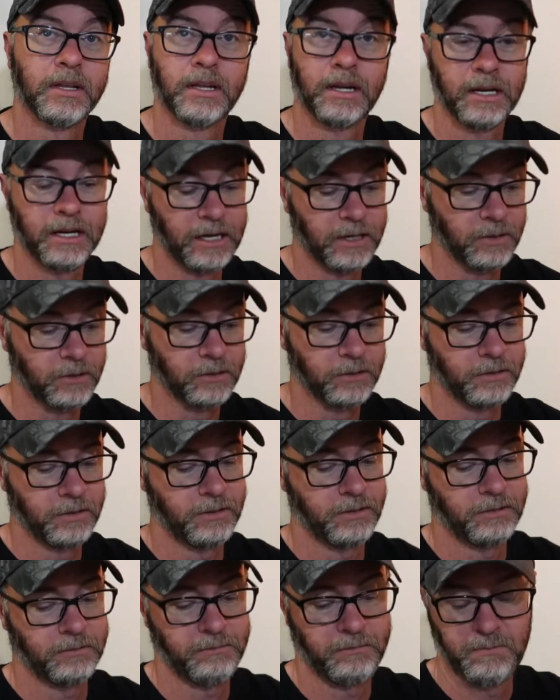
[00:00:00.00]
that it held.
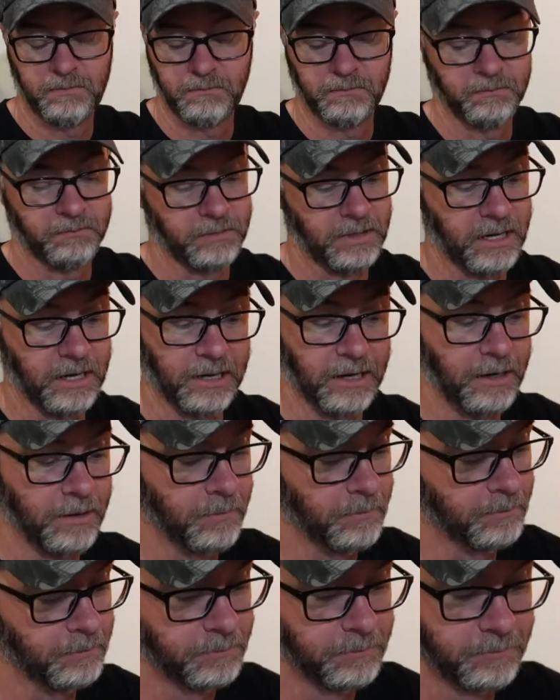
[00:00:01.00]
I
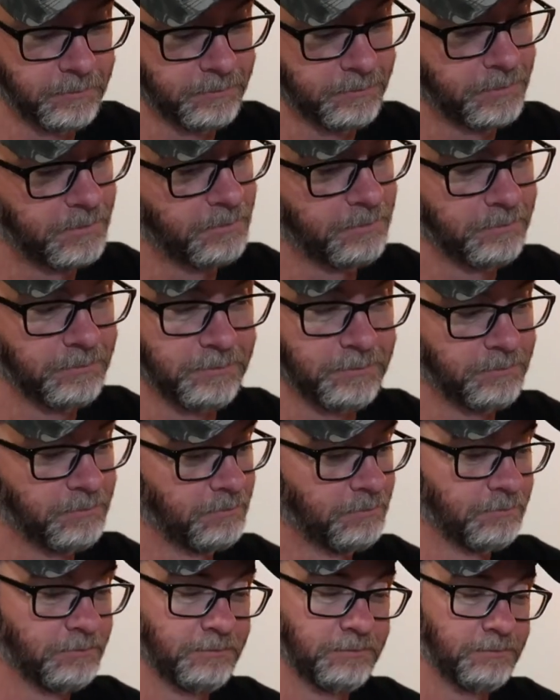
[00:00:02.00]
am,
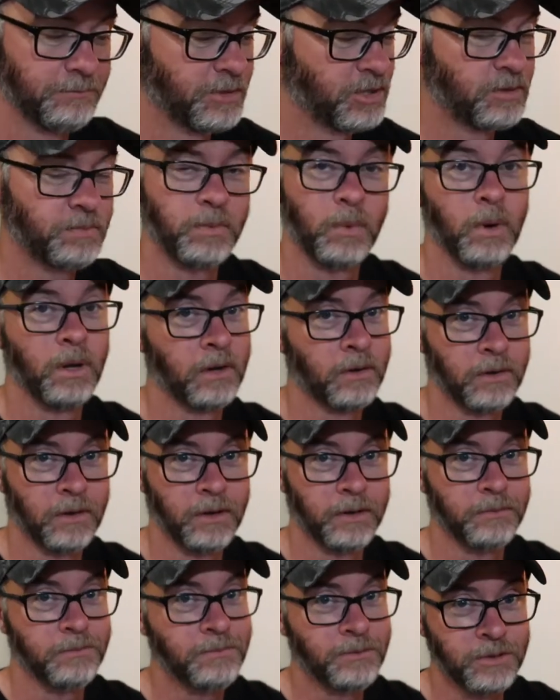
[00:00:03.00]
spoiler
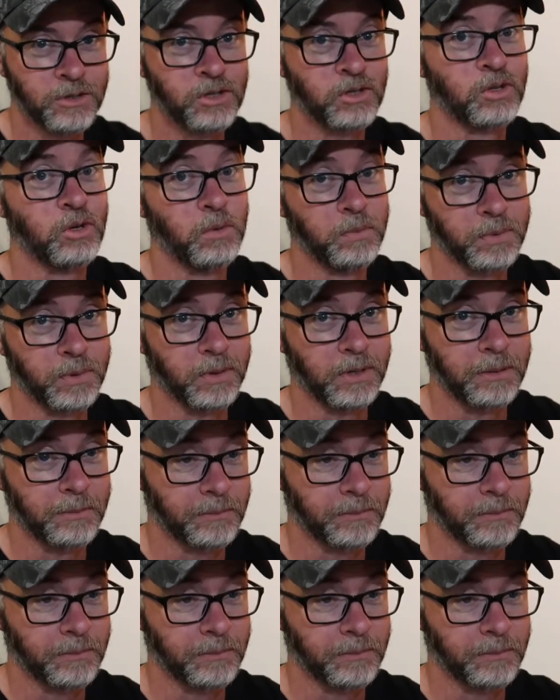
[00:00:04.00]
alert, super